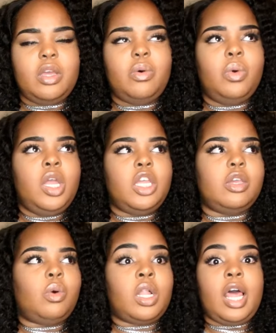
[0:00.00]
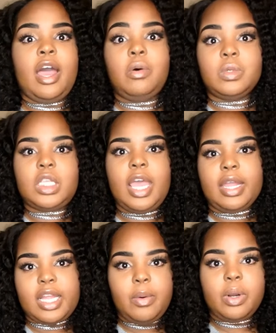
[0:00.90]
your cloud was
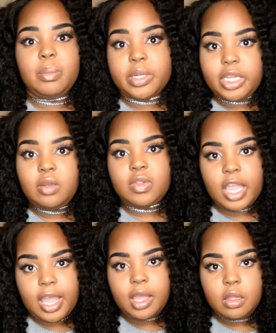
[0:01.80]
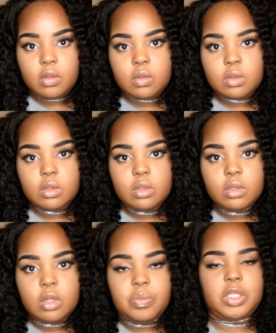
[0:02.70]
hacked, I would have believed that.
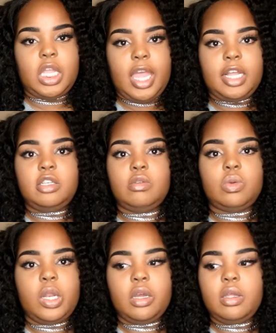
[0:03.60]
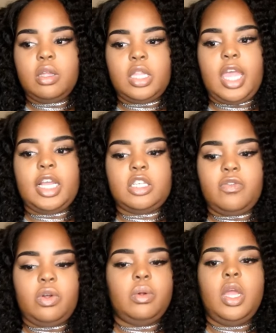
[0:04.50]
But they hacked your Twitter. They hacked
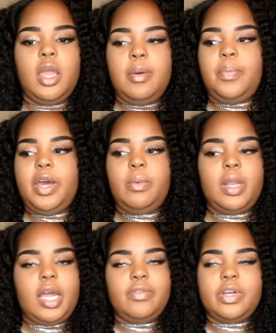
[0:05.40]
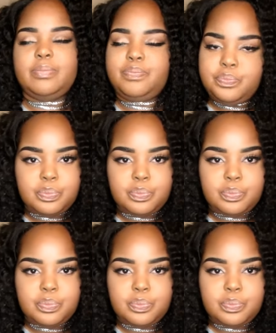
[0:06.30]
your phone. But whatever.